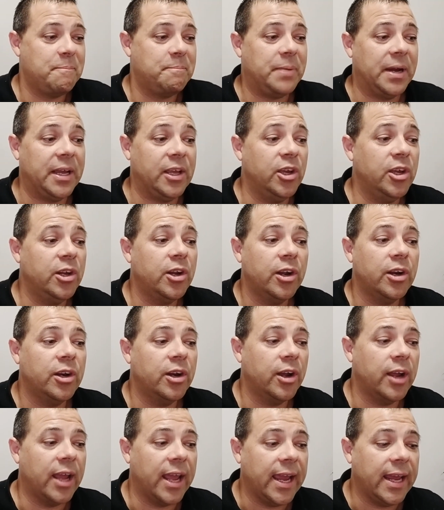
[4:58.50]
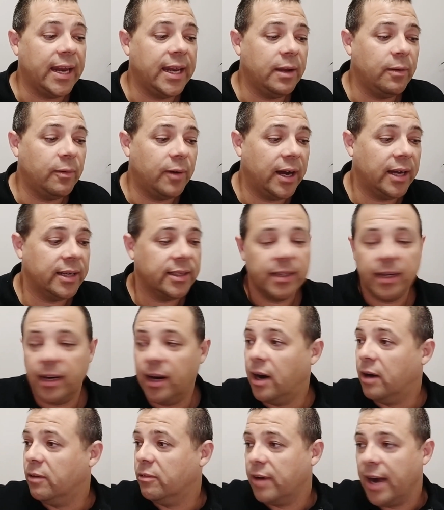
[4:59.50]
but you don't know anyone
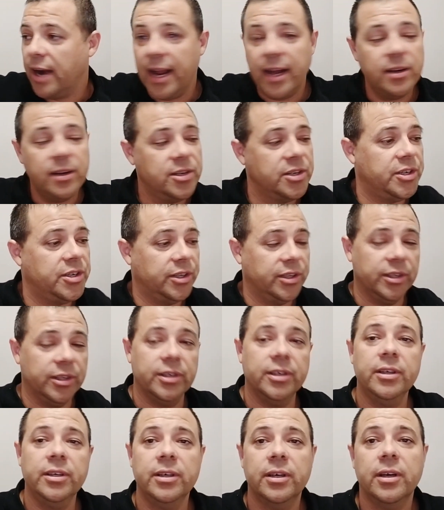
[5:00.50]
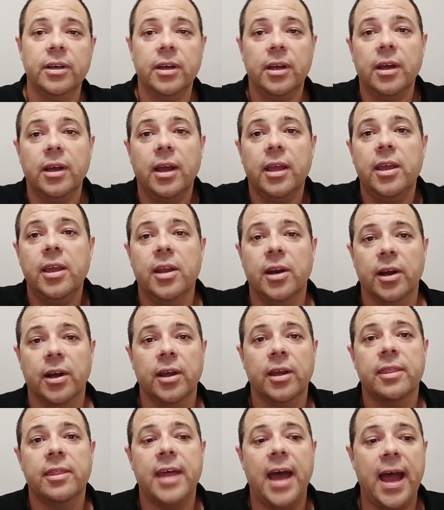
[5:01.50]
around you, you
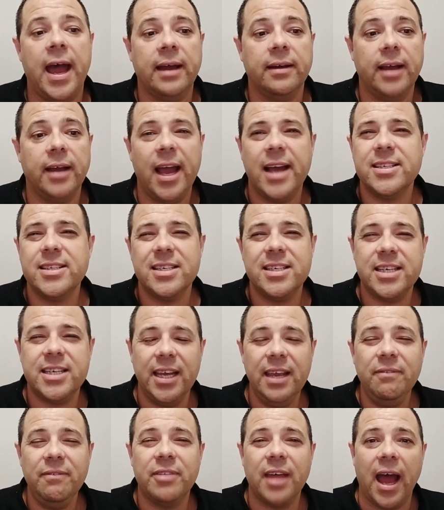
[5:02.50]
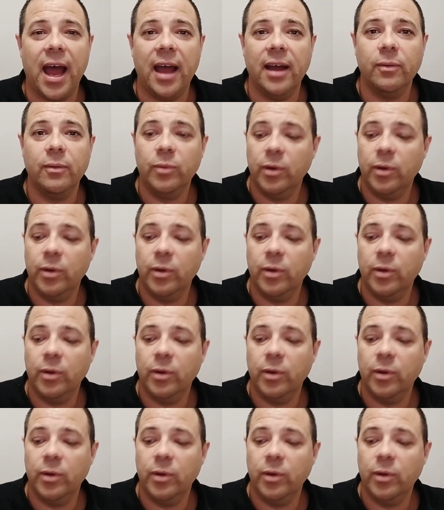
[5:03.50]
know, that has achieved that.